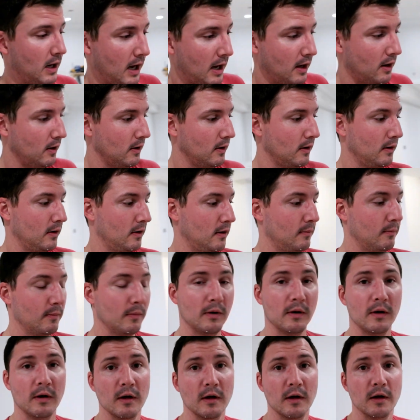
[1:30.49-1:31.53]

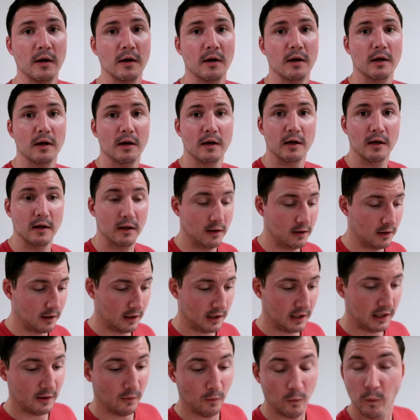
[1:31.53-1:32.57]
Um,
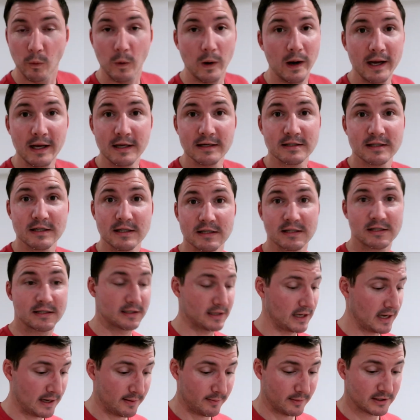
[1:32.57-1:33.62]
it weighs the
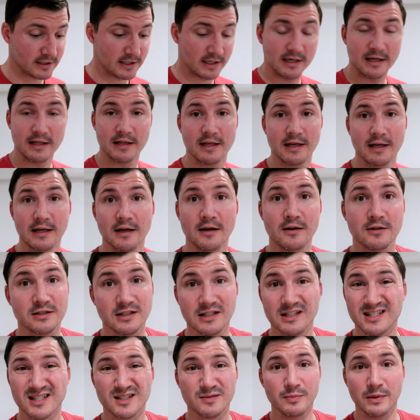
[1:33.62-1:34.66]
same as anything else.
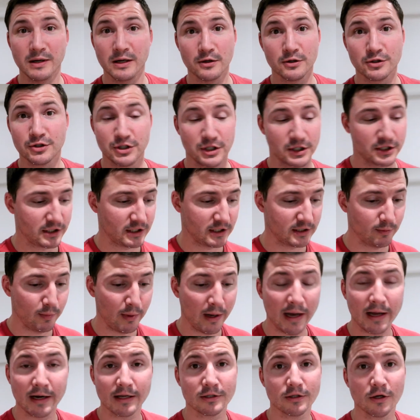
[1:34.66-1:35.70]
It smells just as
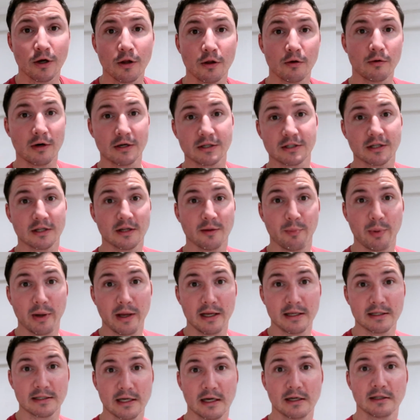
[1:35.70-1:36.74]
bad as all the rest of the
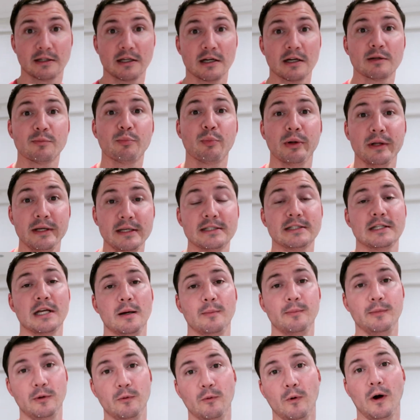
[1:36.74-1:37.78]
paints out there. Please tell
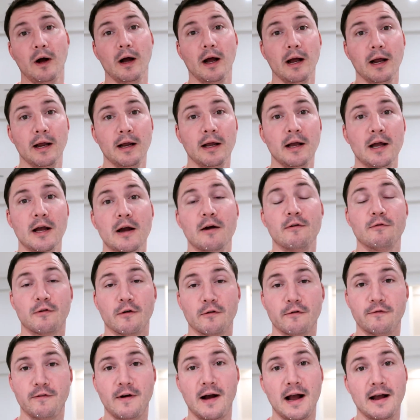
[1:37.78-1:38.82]
me why.
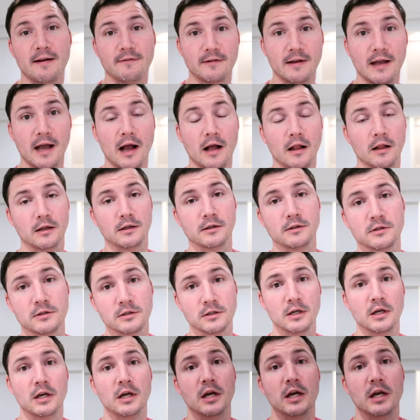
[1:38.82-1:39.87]
For five gallons,
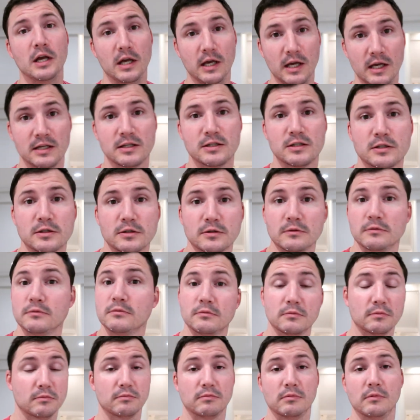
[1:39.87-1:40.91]
it's
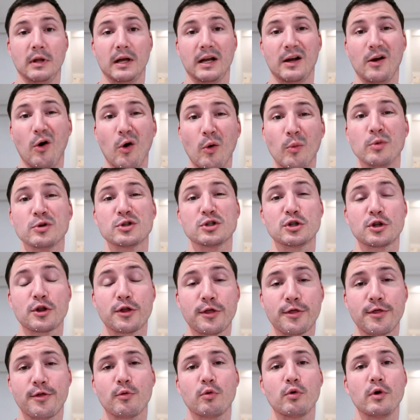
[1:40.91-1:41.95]
like almost
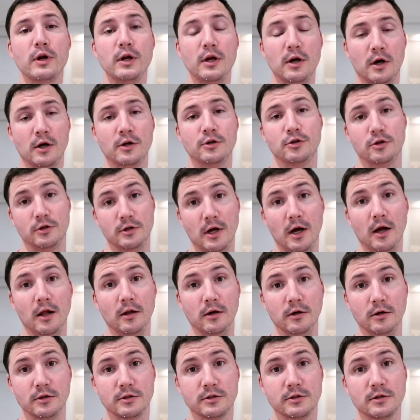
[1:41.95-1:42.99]

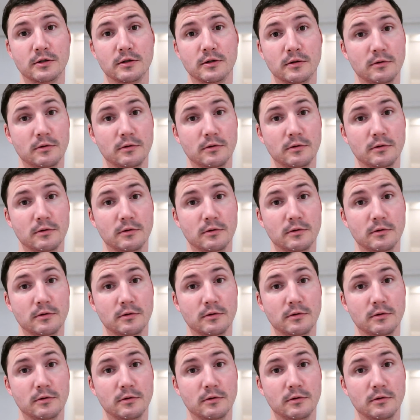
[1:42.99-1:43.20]
$300.